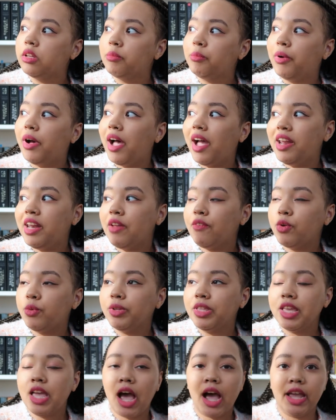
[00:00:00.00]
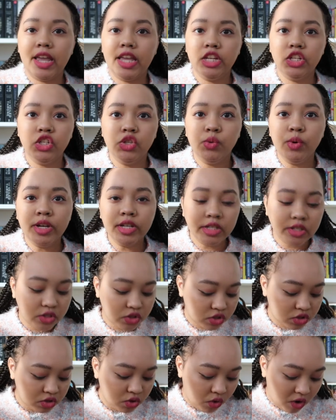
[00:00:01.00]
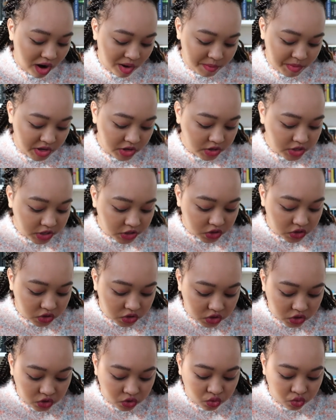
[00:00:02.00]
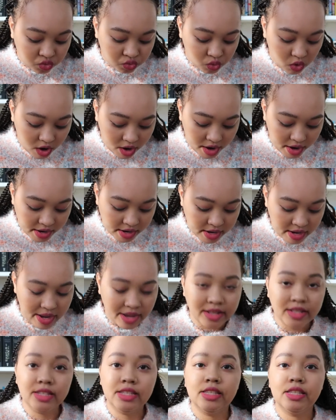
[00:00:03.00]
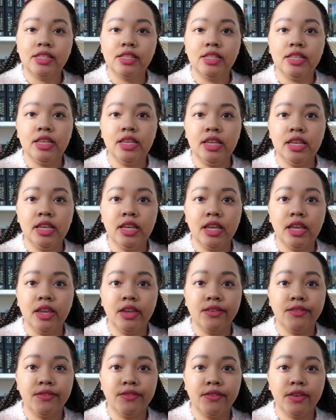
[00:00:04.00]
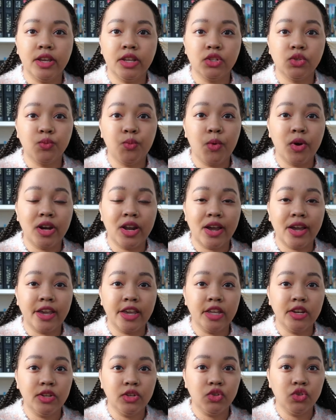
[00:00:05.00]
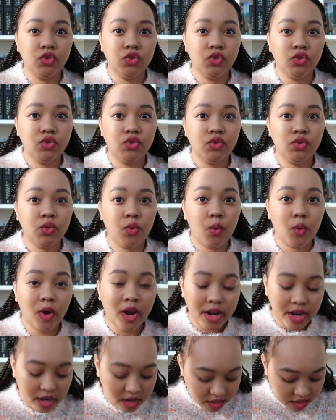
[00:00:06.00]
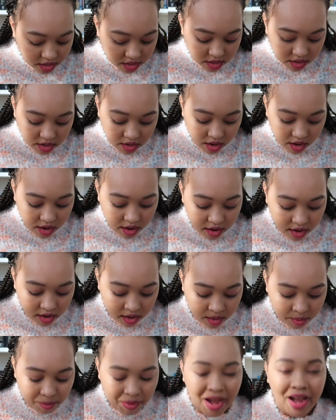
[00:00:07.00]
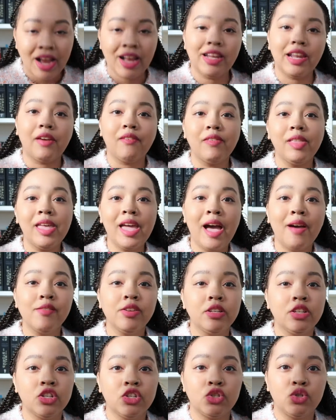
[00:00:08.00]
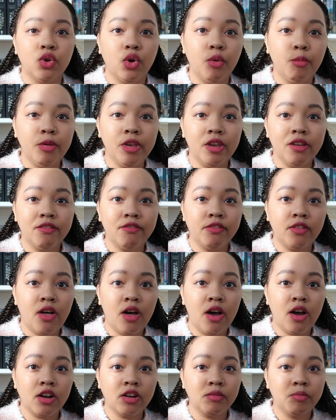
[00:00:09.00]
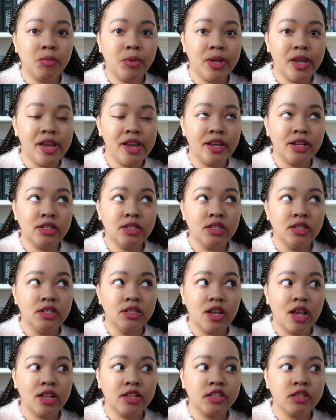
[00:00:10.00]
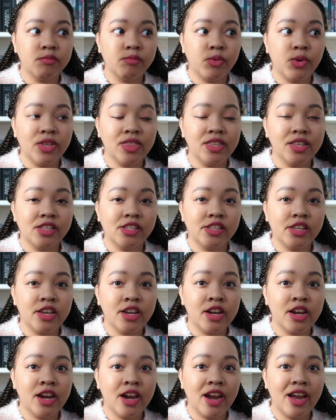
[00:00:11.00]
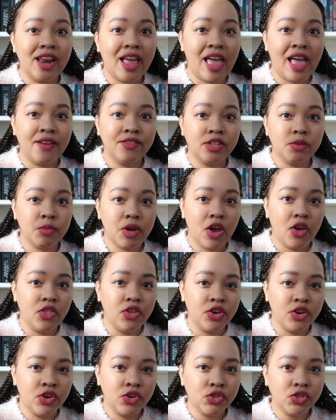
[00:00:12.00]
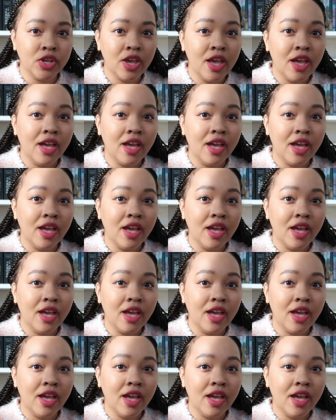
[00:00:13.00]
but I never really got into it. So I'm here to try and see if it's one I can enjoy. I definitely have a dystopian vlog planned at some point this year, and I have some others